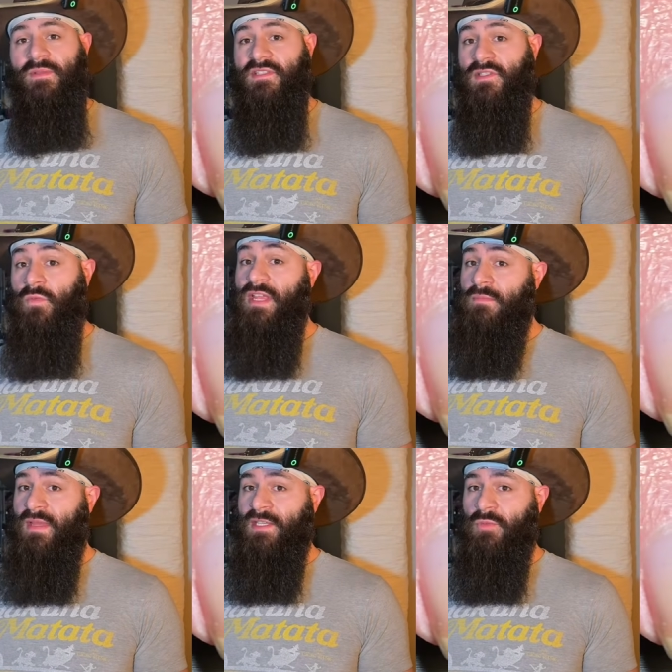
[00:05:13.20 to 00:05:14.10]
is
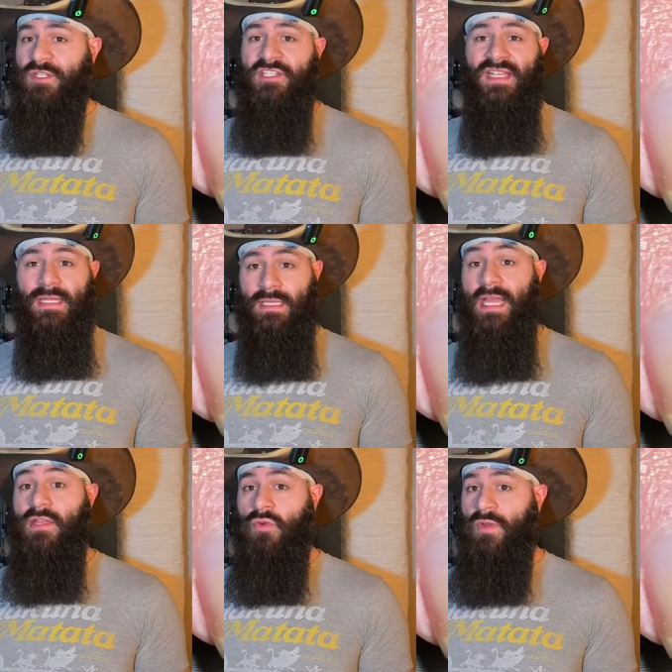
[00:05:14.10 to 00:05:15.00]
Sweet Mint, which is a
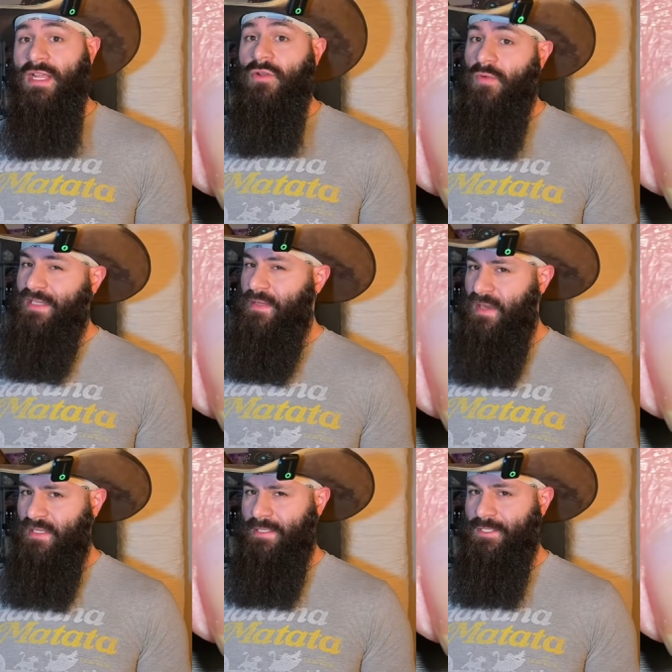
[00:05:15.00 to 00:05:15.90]
light green crelly
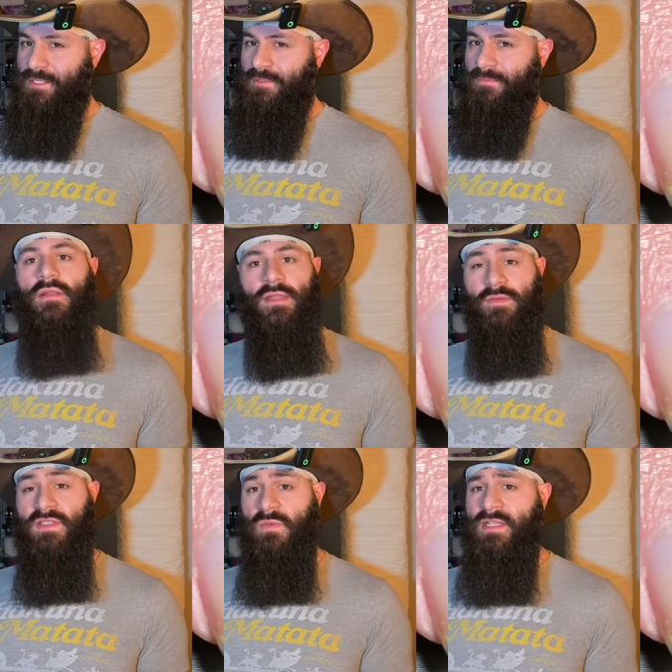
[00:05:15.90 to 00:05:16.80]
polish. Now
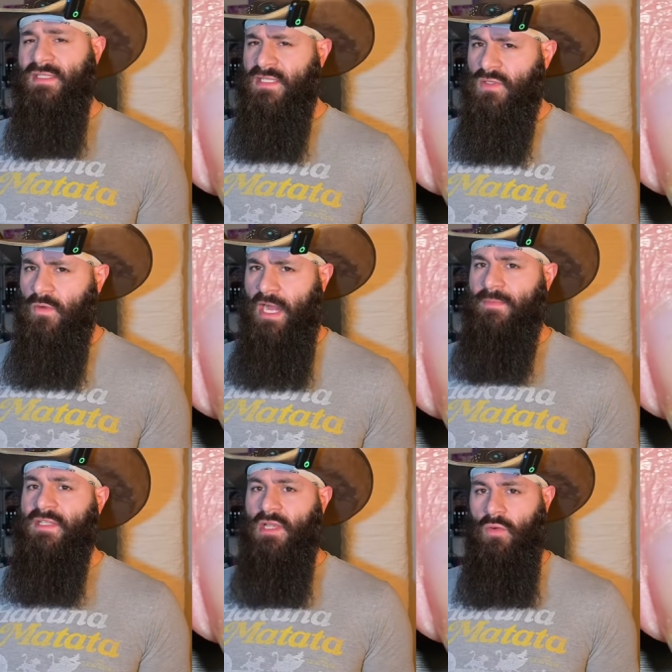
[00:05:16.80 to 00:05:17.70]
this one is
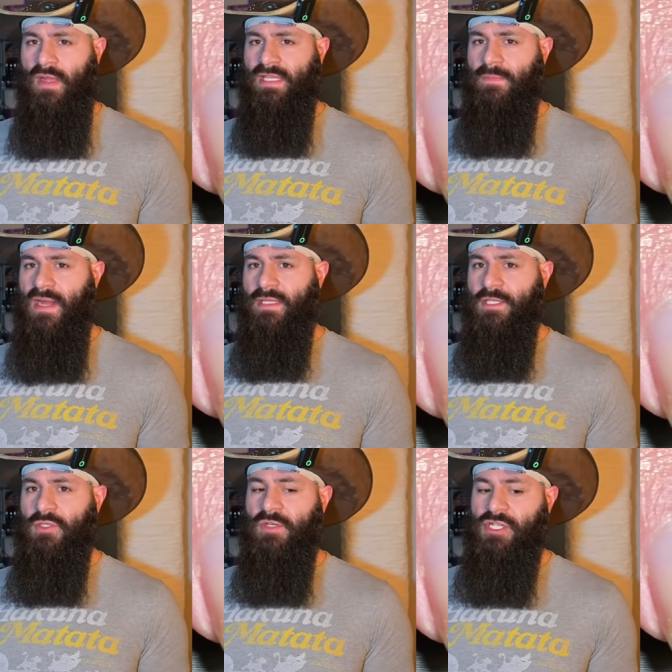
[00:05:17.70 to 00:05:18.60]
described as a crelly
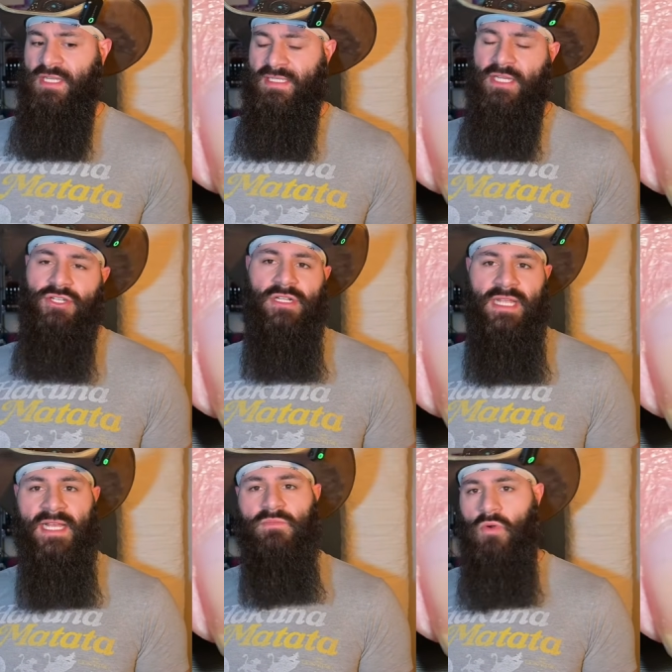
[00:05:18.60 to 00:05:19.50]
polish, which intentionally
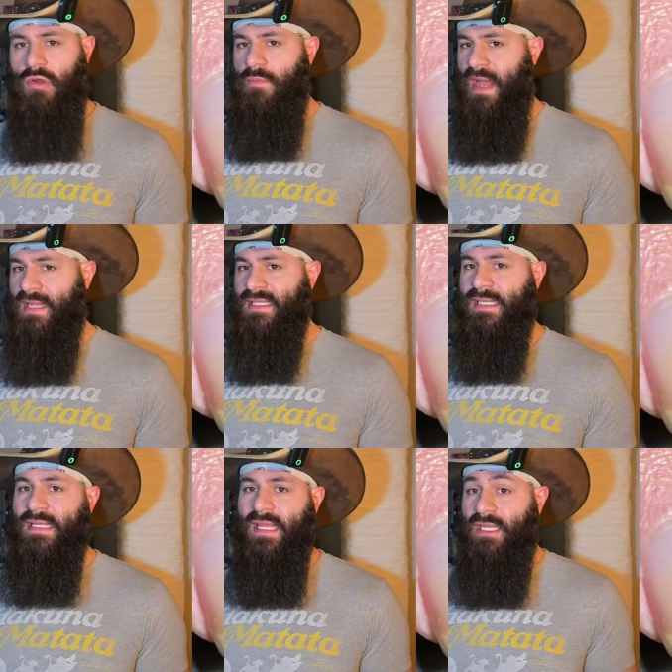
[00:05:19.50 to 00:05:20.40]
has more
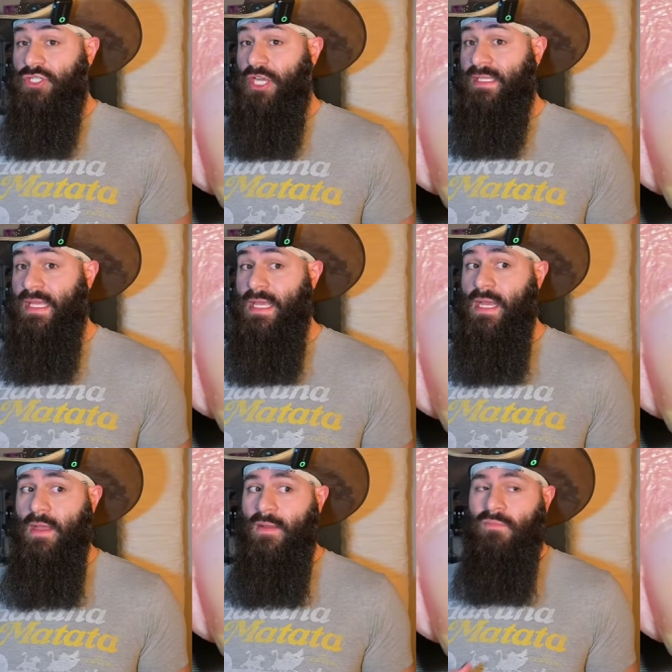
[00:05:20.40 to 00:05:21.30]
opacity than a jelly,
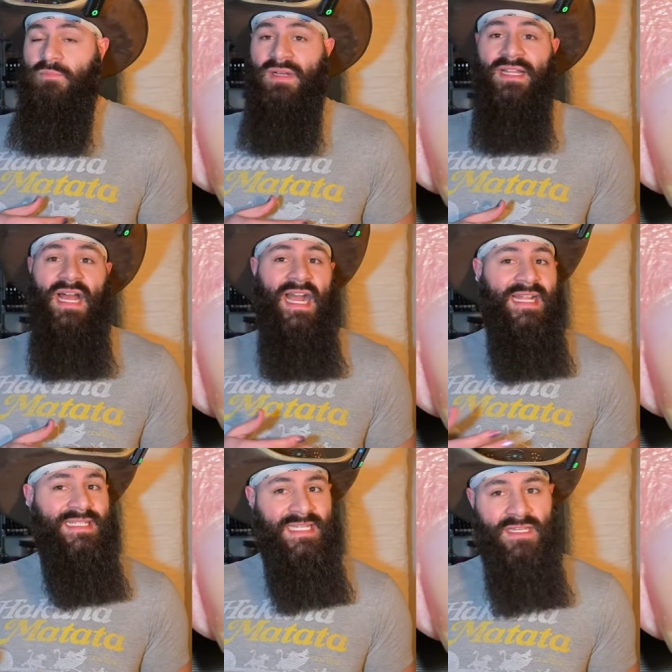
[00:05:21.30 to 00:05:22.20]
but
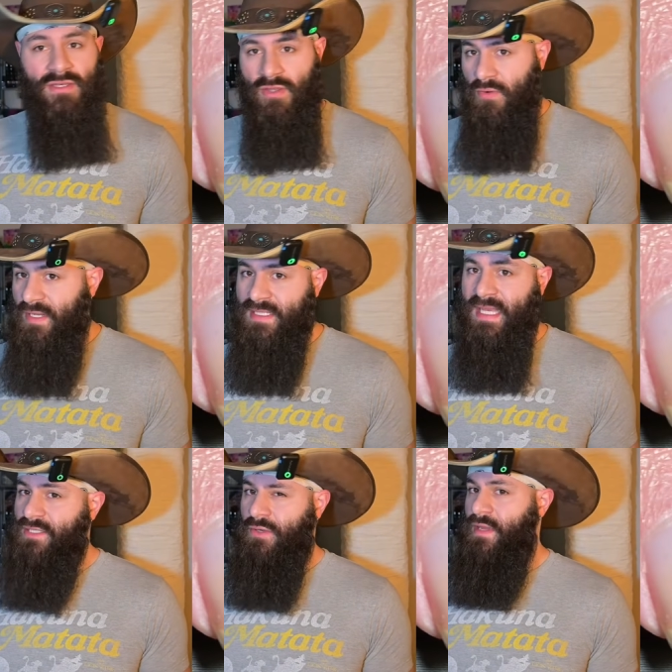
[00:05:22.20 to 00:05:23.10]
I didn't notice
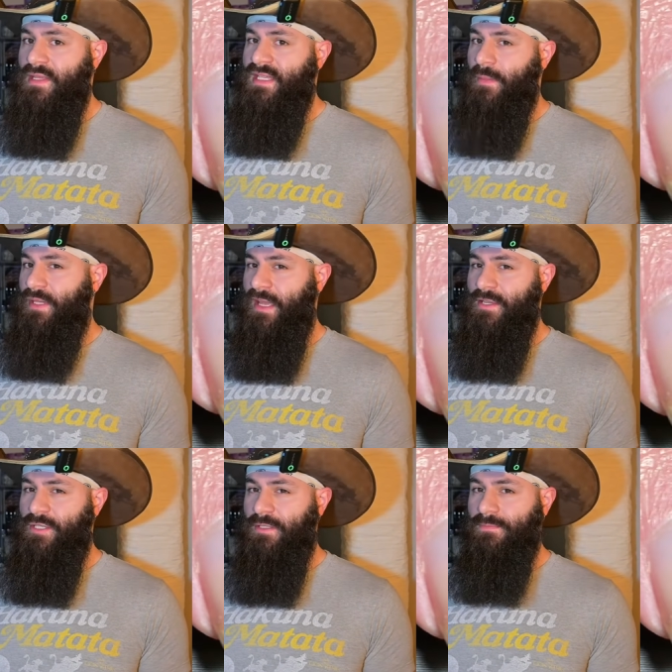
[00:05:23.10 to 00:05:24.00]
that during this application.